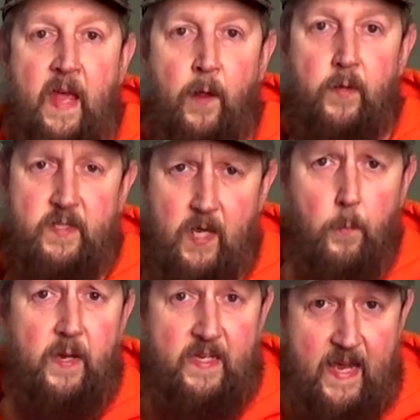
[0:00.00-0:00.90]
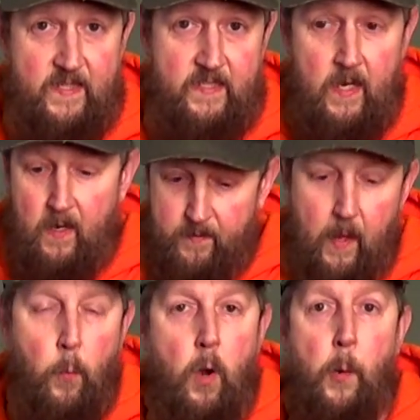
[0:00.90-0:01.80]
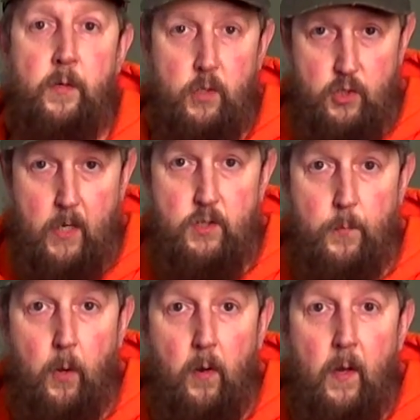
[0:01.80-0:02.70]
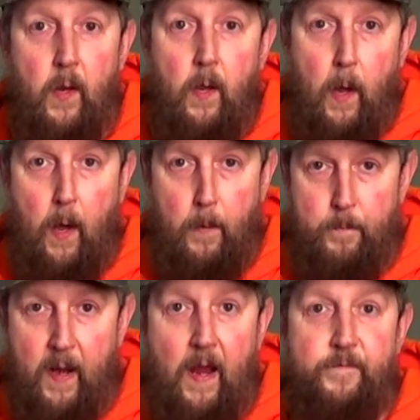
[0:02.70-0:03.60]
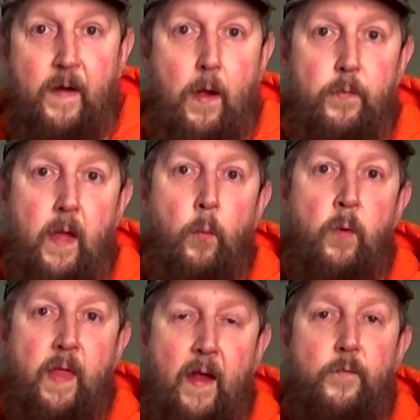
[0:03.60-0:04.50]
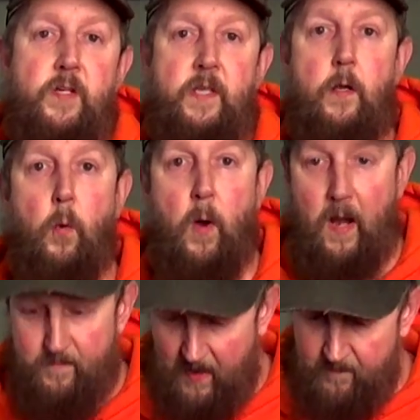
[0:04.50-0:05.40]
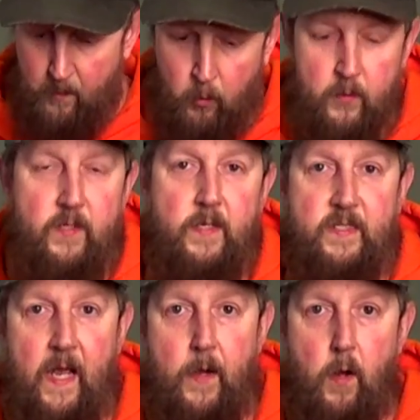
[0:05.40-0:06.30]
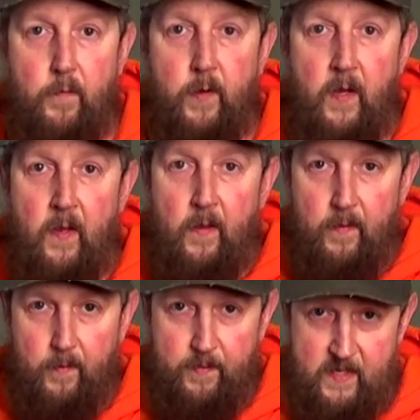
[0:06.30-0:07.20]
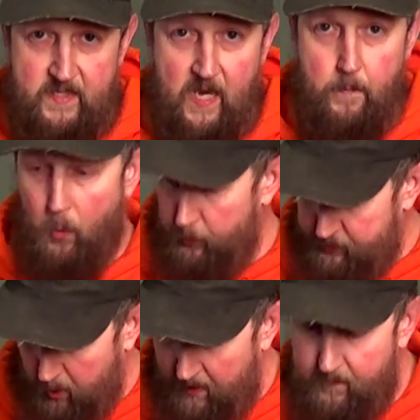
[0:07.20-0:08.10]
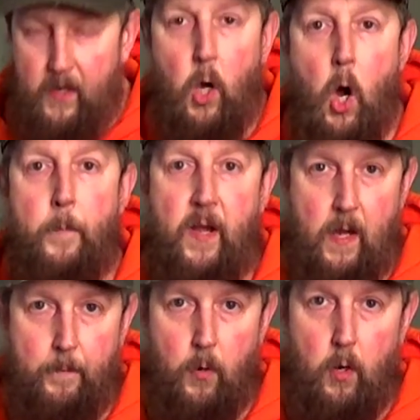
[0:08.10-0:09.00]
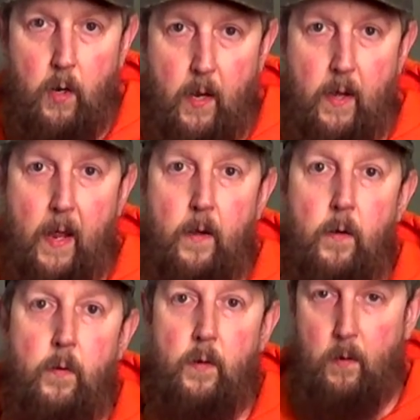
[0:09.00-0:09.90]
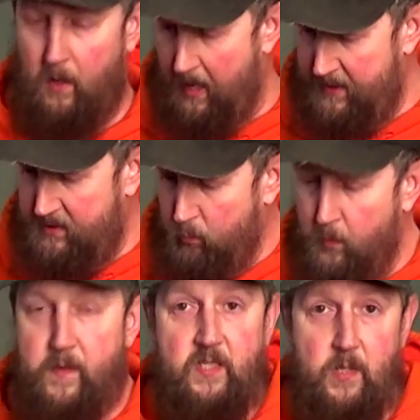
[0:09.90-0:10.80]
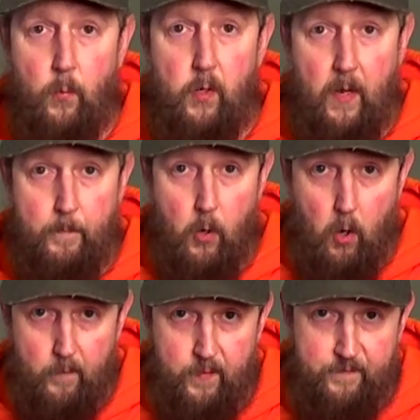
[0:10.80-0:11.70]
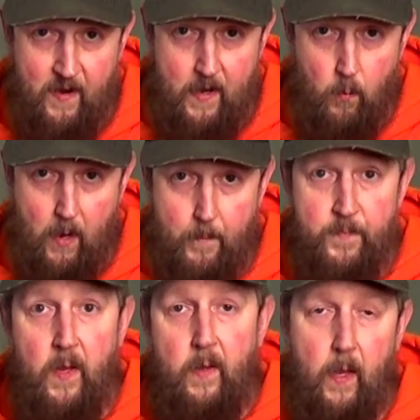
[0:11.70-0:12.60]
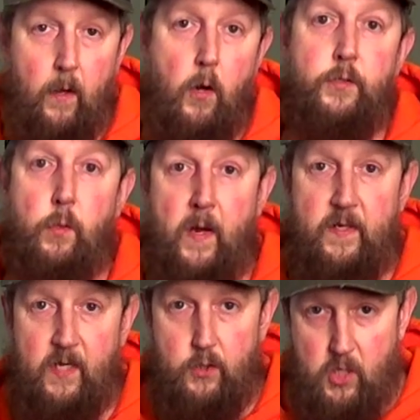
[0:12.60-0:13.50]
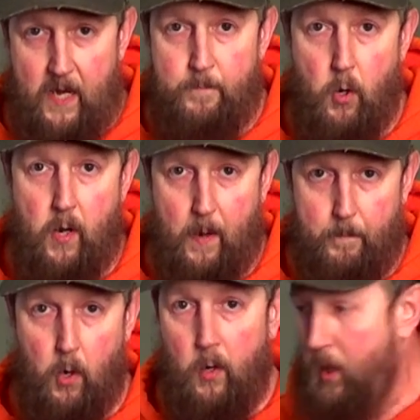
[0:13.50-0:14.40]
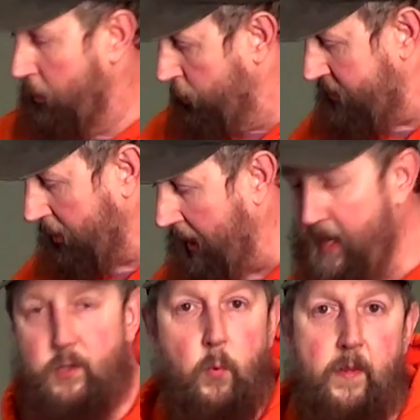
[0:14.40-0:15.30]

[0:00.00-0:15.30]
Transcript: with Gatlings tell me, yes, they were interchangeable, uh, but I found that with every single one I've ever looked inside of, these 10 bolts all have a common number, and that aligns with the serial number of the firearm, and it also has a chamber number which aligns